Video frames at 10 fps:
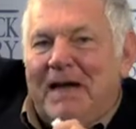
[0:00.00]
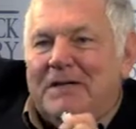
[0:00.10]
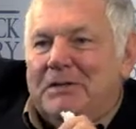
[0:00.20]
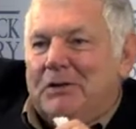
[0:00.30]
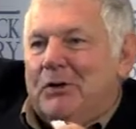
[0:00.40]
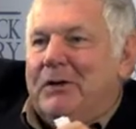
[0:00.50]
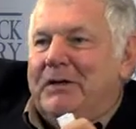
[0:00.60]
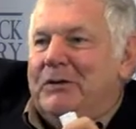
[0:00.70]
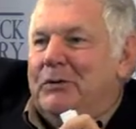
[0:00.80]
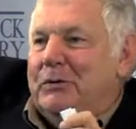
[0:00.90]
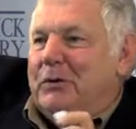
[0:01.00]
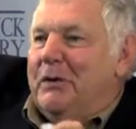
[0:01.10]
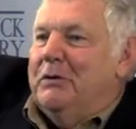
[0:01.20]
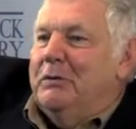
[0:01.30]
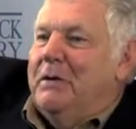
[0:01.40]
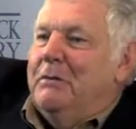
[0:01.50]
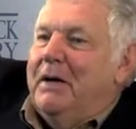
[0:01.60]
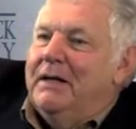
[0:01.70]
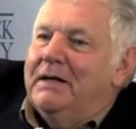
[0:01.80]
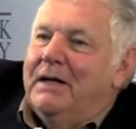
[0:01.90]
Madison, 32, 33,
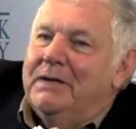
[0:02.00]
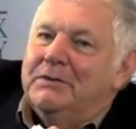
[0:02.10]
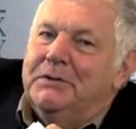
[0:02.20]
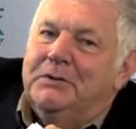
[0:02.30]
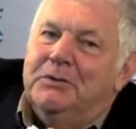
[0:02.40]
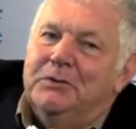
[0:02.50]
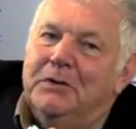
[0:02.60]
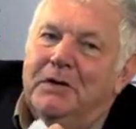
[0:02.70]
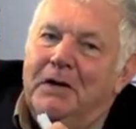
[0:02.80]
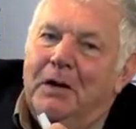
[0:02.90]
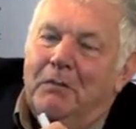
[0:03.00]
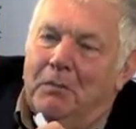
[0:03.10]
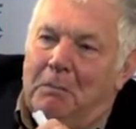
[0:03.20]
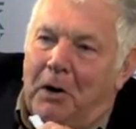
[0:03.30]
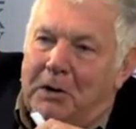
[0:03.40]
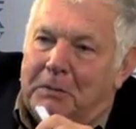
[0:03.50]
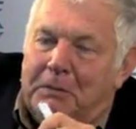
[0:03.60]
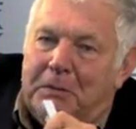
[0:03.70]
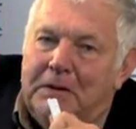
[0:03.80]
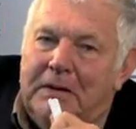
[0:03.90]
writing the Constitution.
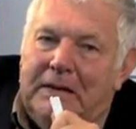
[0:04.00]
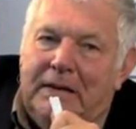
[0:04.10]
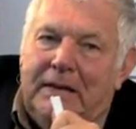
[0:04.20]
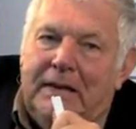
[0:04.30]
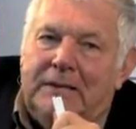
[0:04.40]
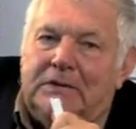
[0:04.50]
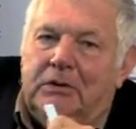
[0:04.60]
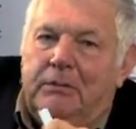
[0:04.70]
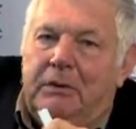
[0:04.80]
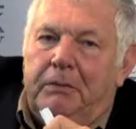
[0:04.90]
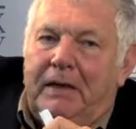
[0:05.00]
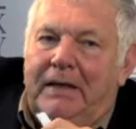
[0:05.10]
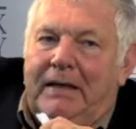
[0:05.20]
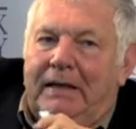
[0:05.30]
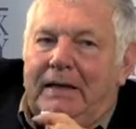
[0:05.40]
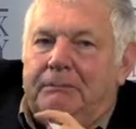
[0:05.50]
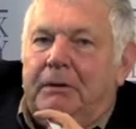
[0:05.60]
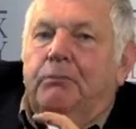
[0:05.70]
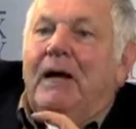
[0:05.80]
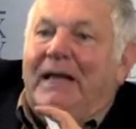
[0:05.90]
Remarkable. And so be ready.
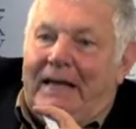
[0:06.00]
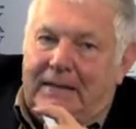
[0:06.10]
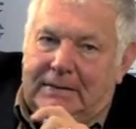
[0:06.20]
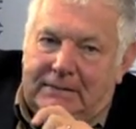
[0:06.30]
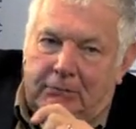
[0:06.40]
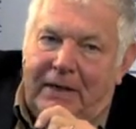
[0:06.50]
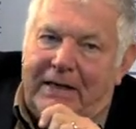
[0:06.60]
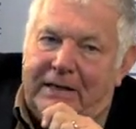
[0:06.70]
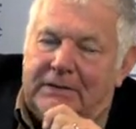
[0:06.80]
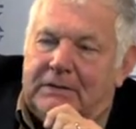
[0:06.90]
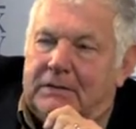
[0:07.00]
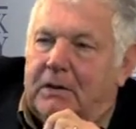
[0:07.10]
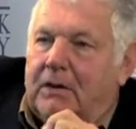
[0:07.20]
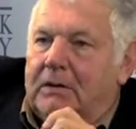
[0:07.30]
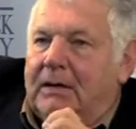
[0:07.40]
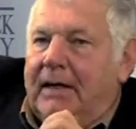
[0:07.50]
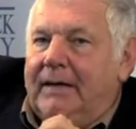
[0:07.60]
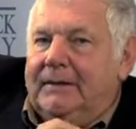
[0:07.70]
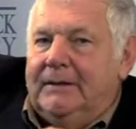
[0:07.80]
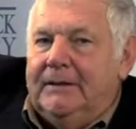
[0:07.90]
Readiness is all.
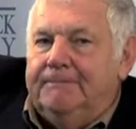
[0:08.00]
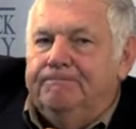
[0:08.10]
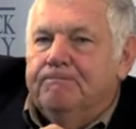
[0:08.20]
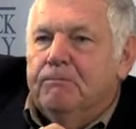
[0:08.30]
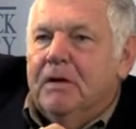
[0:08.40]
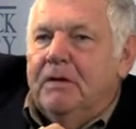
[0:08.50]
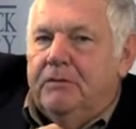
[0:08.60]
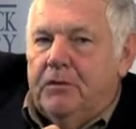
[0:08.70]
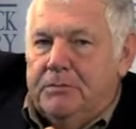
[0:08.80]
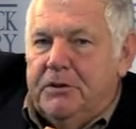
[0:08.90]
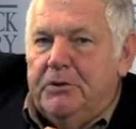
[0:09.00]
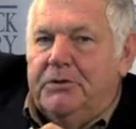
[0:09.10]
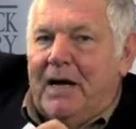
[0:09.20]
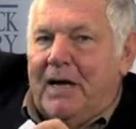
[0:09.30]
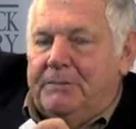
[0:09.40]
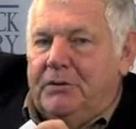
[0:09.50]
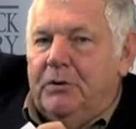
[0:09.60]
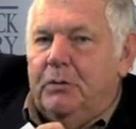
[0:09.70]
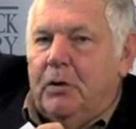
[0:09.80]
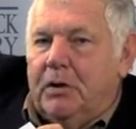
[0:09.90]
And in terms of your jobs and
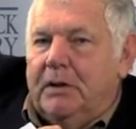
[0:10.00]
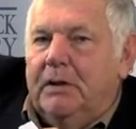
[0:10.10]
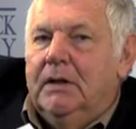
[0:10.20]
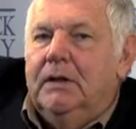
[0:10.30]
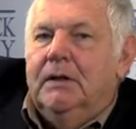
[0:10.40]
your work,